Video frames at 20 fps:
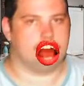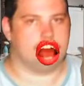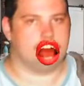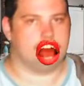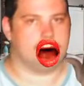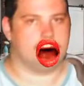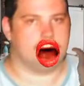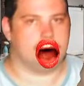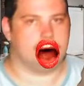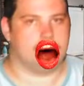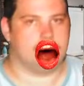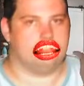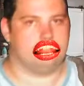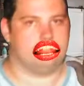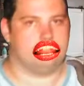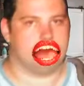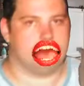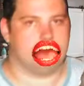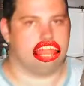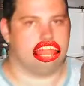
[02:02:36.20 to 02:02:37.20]
Oh,
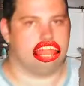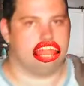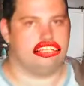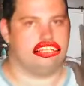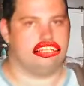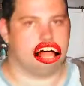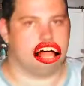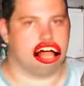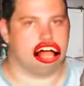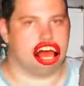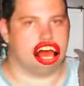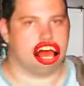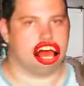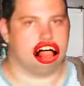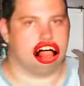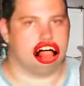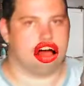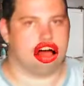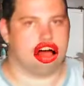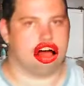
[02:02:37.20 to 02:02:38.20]
Raphael, because I was asking
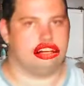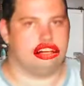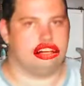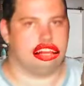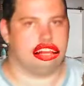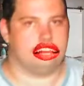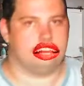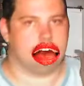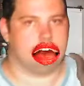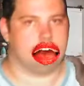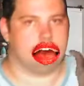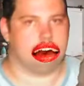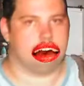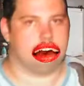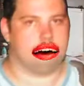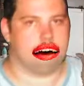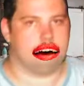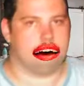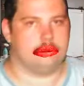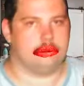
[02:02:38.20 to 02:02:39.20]
him, I didn't see before
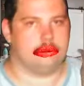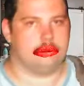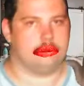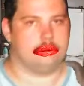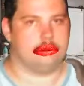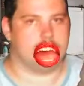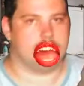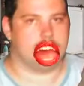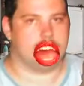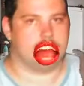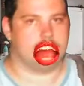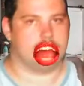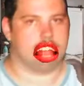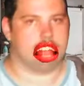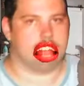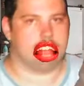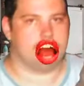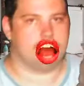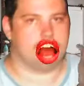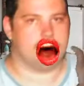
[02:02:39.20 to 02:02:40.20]
if he was still in
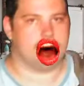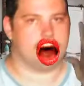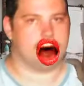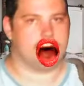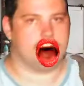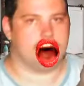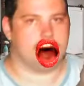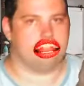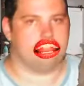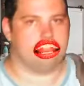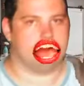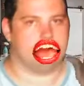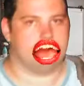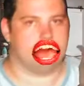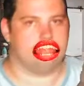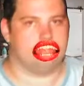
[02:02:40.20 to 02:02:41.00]
college, and he's, yeah.